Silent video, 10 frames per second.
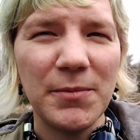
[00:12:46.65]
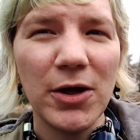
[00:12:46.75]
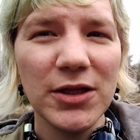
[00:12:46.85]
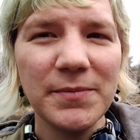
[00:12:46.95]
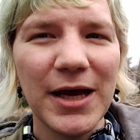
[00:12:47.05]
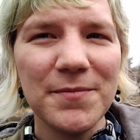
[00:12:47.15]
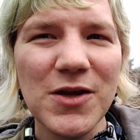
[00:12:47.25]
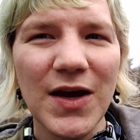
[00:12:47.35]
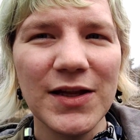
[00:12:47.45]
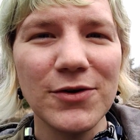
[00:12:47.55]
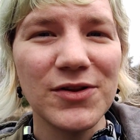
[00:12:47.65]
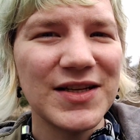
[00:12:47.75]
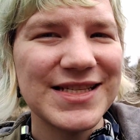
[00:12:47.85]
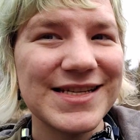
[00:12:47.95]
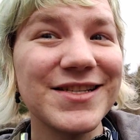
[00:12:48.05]
polypeptide
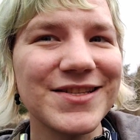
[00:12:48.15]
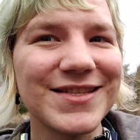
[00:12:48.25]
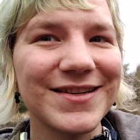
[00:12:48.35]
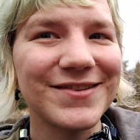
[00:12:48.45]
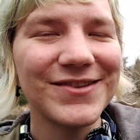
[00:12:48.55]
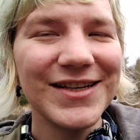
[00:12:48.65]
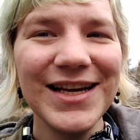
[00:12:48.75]
localization signal